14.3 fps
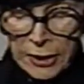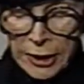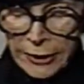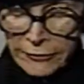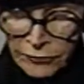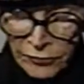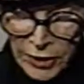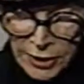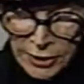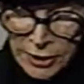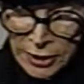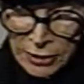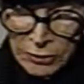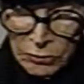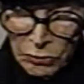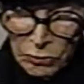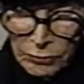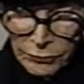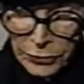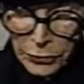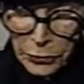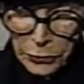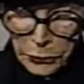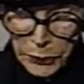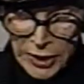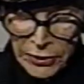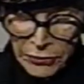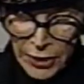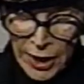convicted over
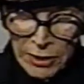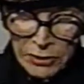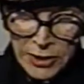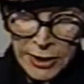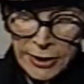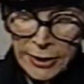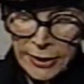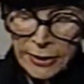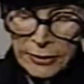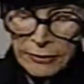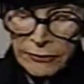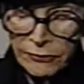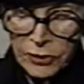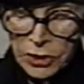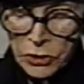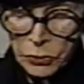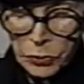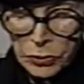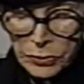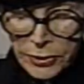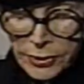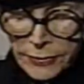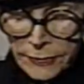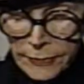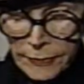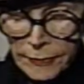3,000 individuals